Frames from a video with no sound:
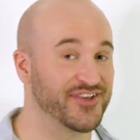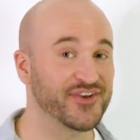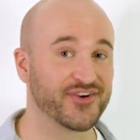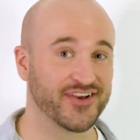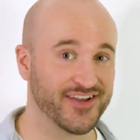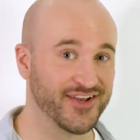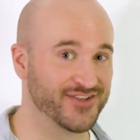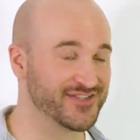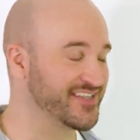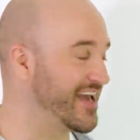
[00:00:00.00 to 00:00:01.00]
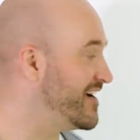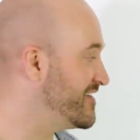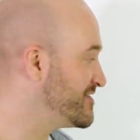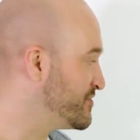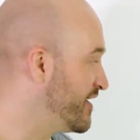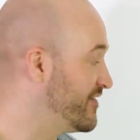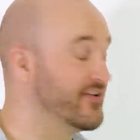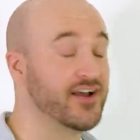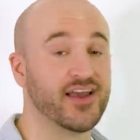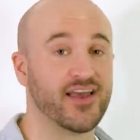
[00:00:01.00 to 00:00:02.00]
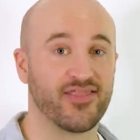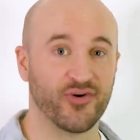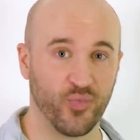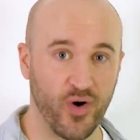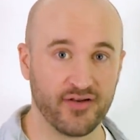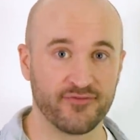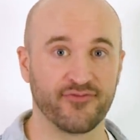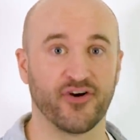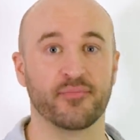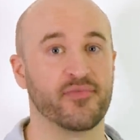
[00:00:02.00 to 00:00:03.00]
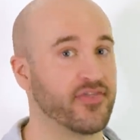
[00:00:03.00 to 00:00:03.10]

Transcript: You can use that as well. The one from,